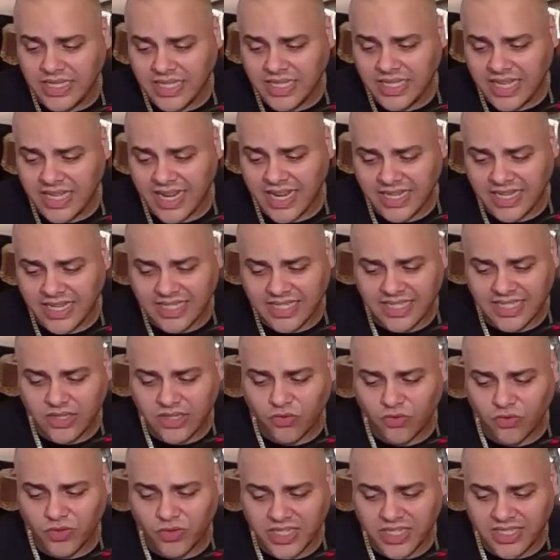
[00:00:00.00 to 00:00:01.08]
And he's
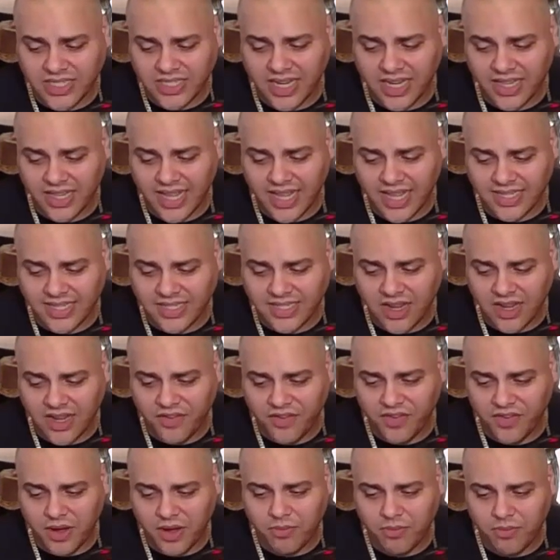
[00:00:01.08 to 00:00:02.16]
still really selling that
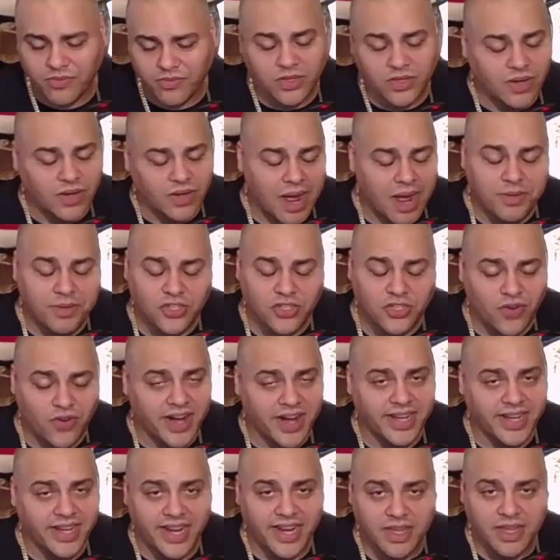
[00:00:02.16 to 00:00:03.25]
stuff. Um, dude, I'm going to try
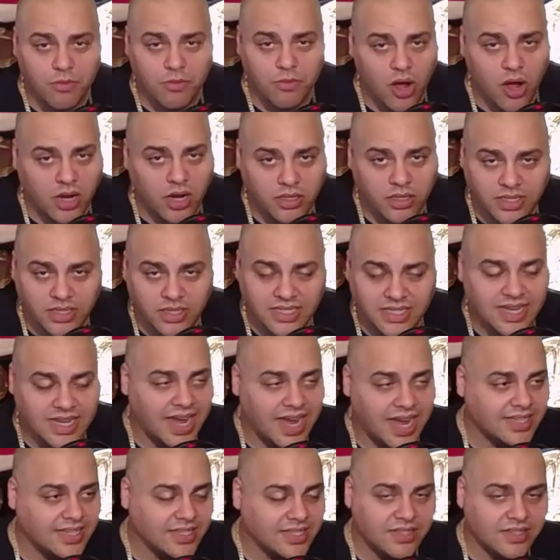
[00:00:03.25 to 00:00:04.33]
to get him on. This
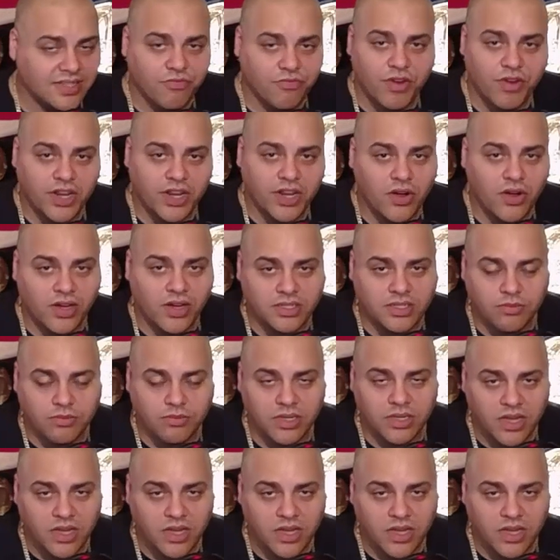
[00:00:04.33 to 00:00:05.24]
guy's just freaking awesome.